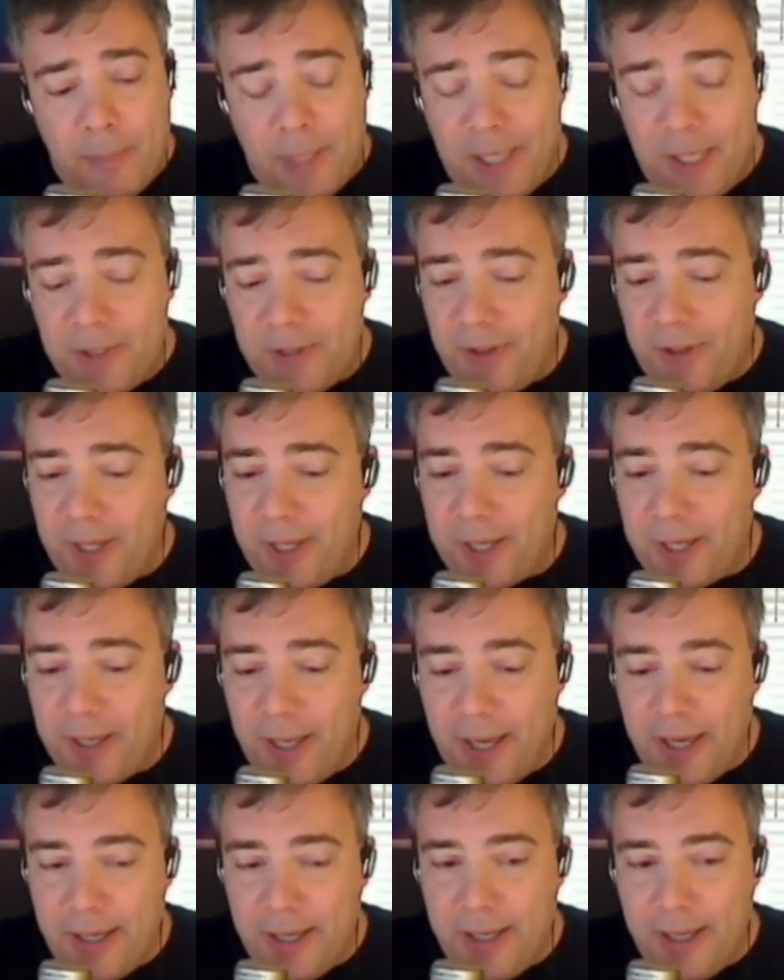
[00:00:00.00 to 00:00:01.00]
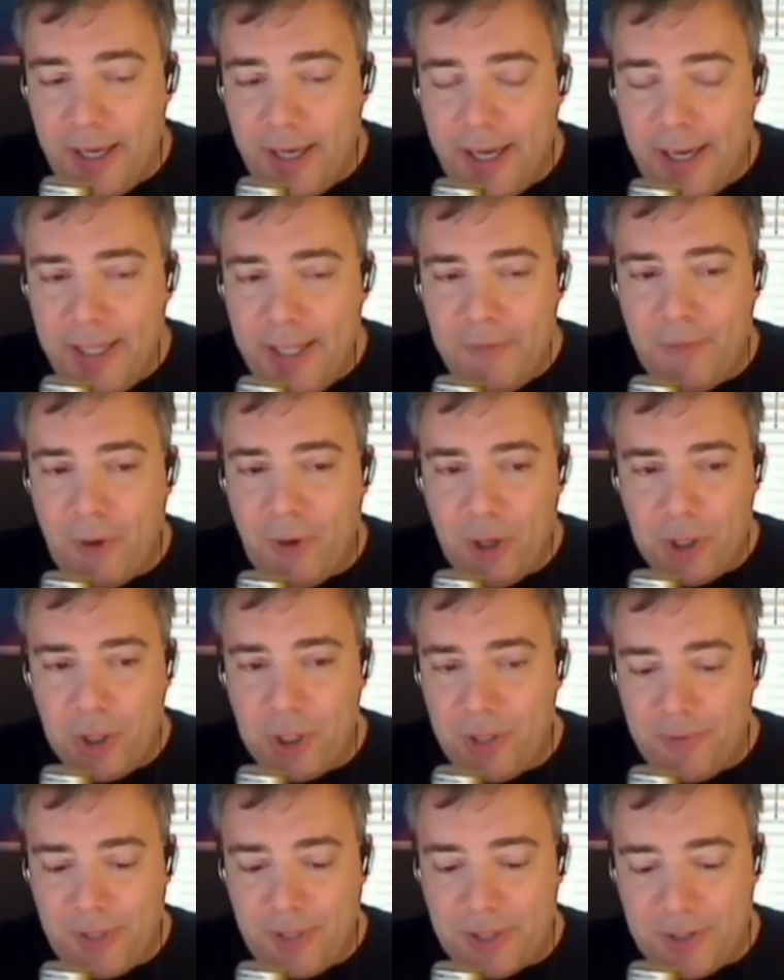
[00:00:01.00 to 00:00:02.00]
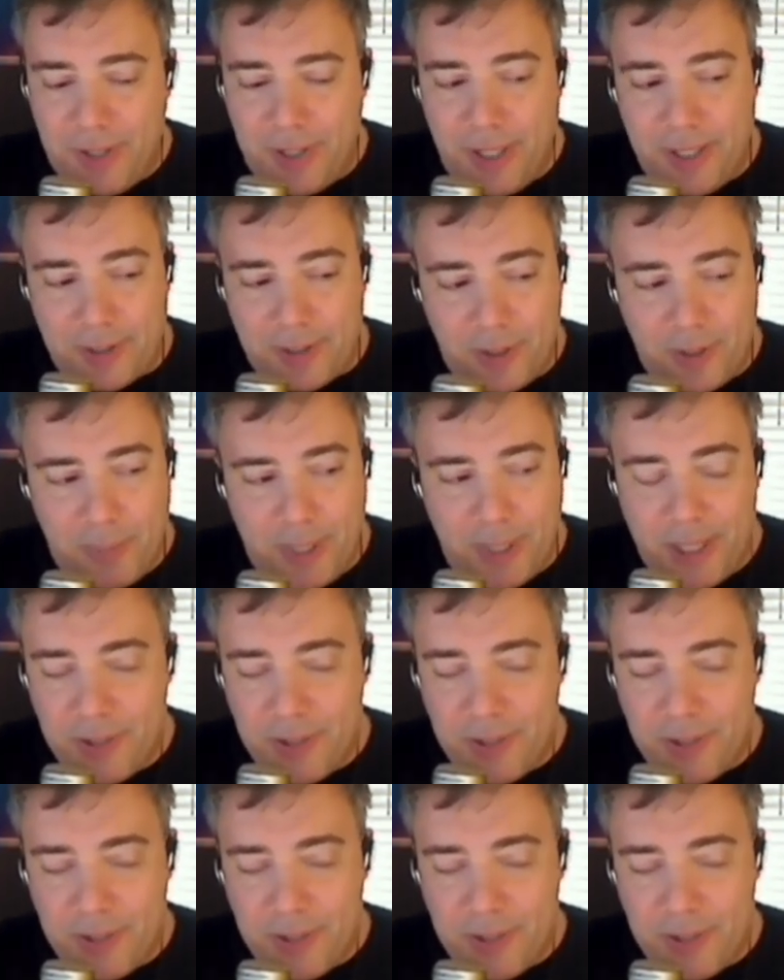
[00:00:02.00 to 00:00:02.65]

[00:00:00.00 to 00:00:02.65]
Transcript: but here's the thing any version of this disc,